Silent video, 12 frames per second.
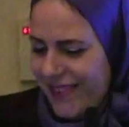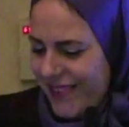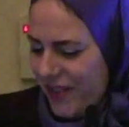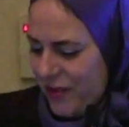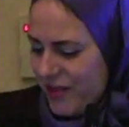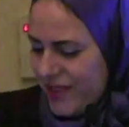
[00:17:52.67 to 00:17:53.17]

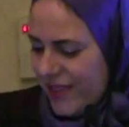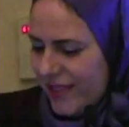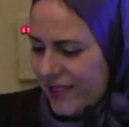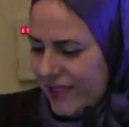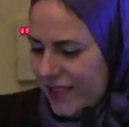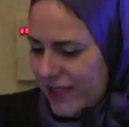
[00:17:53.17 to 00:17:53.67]

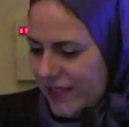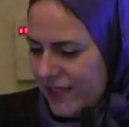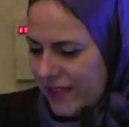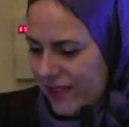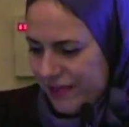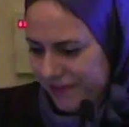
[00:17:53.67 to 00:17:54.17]
consultant
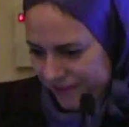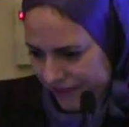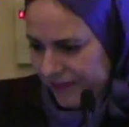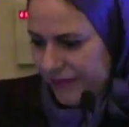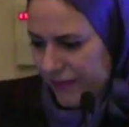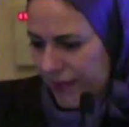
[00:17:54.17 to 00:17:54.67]

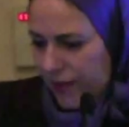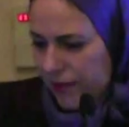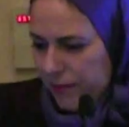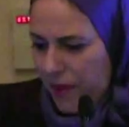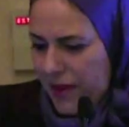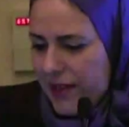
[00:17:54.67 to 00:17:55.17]

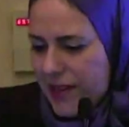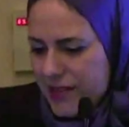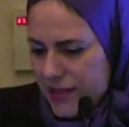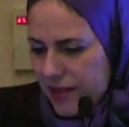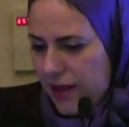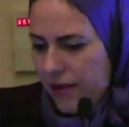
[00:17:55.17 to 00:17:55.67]
make
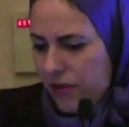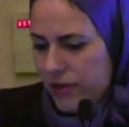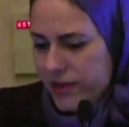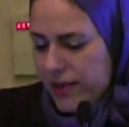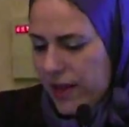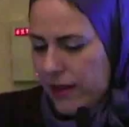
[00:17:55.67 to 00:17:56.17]
less errors
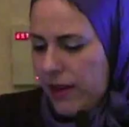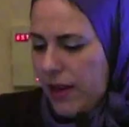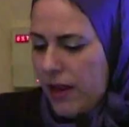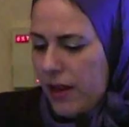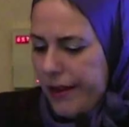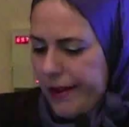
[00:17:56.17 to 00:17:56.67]
than
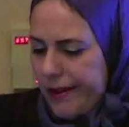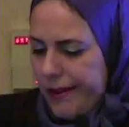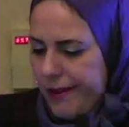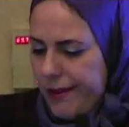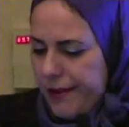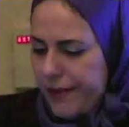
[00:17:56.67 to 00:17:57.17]

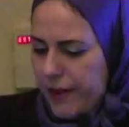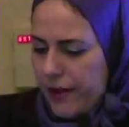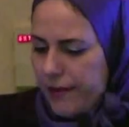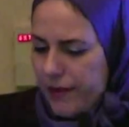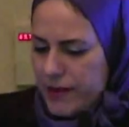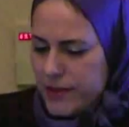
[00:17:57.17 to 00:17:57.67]

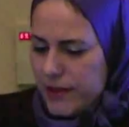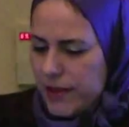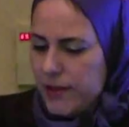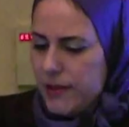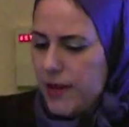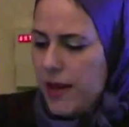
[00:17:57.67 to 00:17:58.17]
the
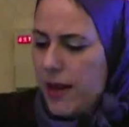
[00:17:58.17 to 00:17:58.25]
resident.